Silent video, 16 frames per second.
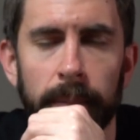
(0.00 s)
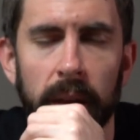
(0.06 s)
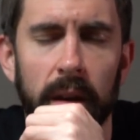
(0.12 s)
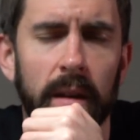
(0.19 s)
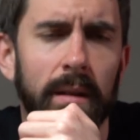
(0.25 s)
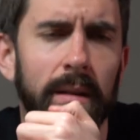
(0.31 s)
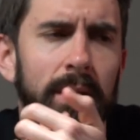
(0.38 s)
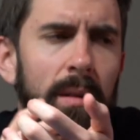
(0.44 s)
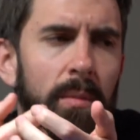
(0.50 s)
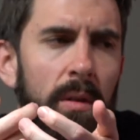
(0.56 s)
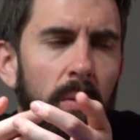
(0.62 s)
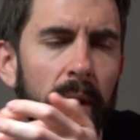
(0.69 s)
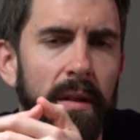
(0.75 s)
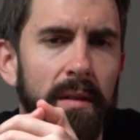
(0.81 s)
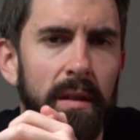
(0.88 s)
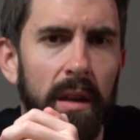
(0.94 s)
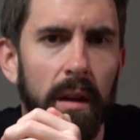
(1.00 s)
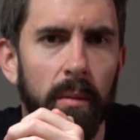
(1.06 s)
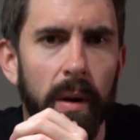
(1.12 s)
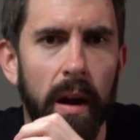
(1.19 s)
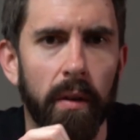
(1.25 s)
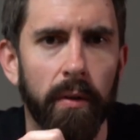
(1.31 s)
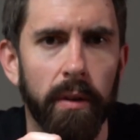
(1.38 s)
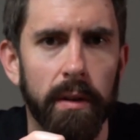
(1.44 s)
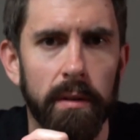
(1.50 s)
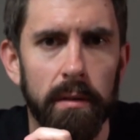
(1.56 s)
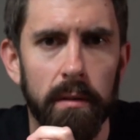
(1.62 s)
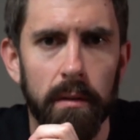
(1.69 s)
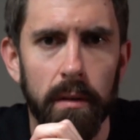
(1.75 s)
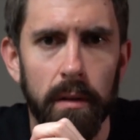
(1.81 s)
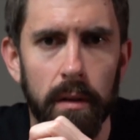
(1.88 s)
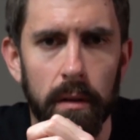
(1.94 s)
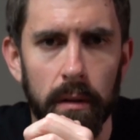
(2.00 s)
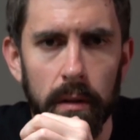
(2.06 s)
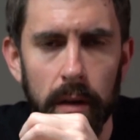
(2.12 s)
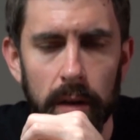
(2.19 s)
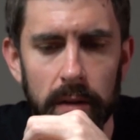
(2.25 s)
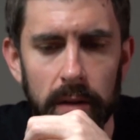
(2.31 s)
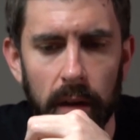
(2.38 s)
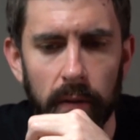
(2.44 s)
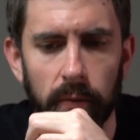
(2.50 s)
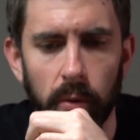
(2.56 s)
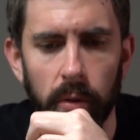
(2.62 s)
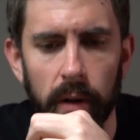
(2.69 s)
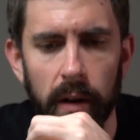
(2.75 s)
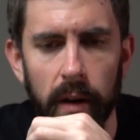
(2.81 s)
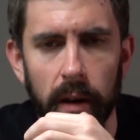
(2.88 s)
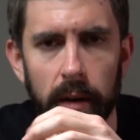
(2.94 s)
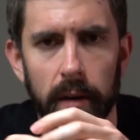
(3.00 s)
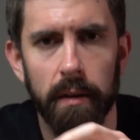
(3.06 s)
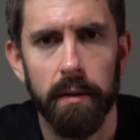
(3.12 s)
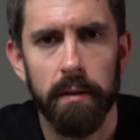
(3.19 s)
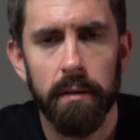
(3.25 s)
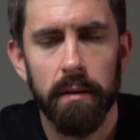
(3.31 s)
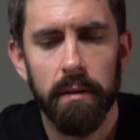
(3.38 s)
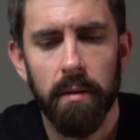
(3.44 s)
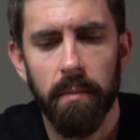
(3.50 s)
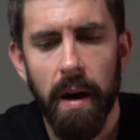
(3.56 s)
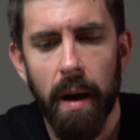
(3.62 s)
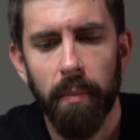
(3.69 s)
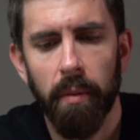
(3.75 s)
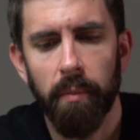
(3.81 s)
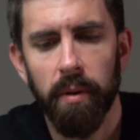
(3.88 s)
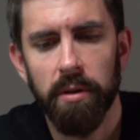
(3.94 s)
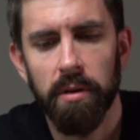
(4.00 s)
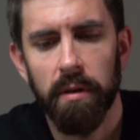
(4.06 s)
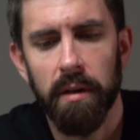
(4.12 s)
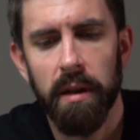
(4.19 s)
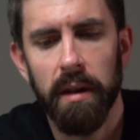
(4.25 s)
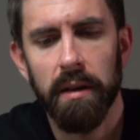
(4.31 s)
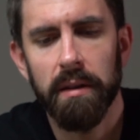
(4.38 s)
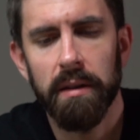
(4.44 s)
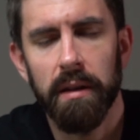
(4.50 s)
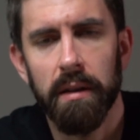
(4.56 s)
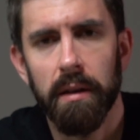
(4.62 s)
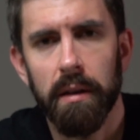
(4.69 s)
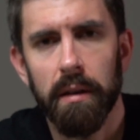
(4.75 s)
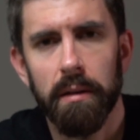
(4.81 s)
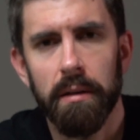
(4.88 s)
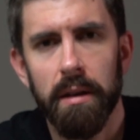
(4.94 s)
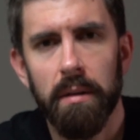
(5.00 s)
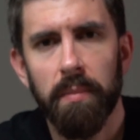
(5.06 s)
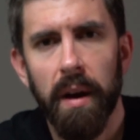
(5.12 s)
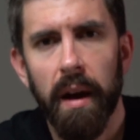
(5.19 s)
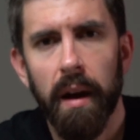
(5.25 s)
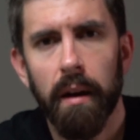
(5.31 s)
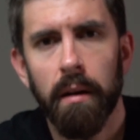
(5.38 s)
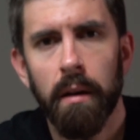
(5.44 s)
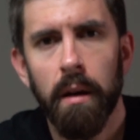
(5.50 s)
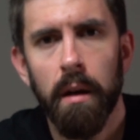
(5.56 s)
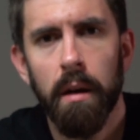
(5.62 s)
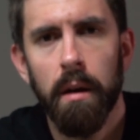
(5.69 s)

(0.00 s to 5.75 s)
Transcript: And some of the ways to get around this in things like Fortnite is to map a bunch of things to the D-pad,